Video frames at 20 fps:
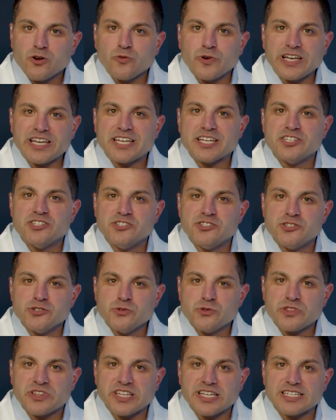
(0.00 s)
we can
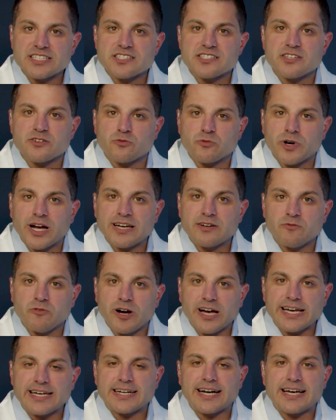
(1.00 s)
do things the right way.